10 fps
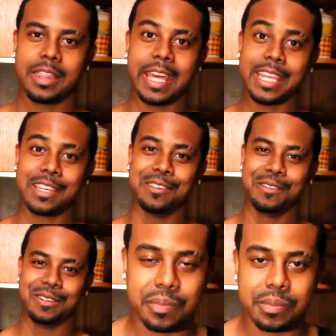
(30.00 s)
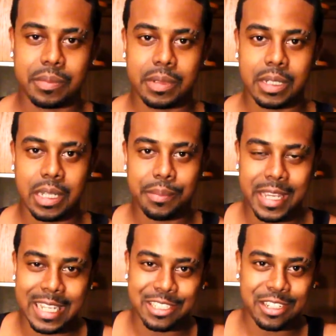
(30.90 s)
Thank you. Let
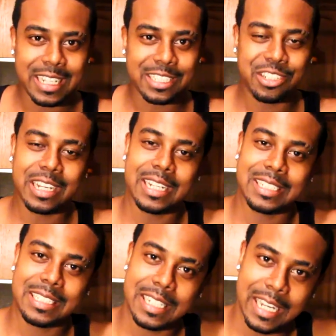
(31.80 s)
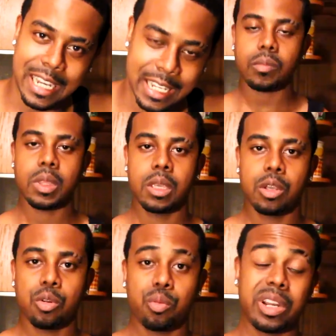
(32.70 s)
me educate you guys today.
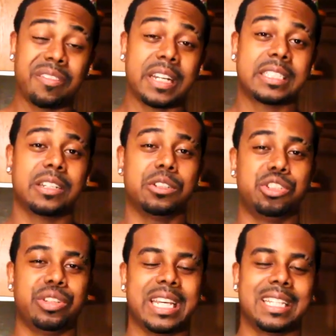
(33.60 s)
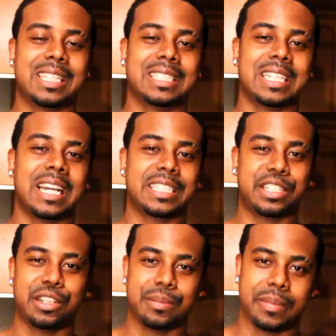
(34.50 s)
What if I told you that the
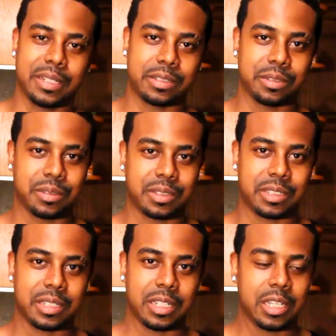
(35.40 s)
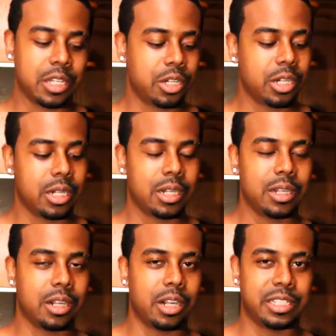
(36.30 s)
size of your muscles
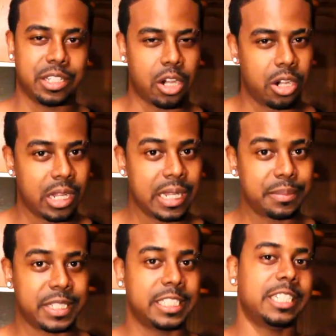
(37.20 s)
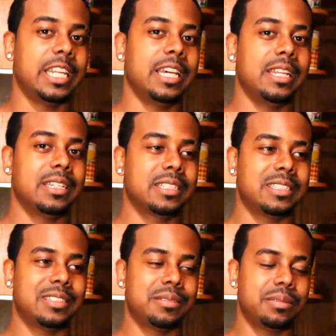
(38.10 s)
is all up to
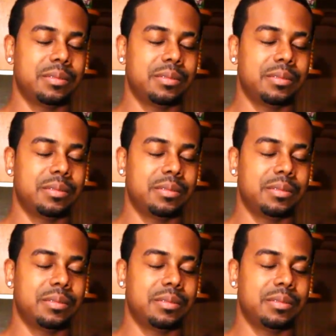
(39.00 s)
genetics?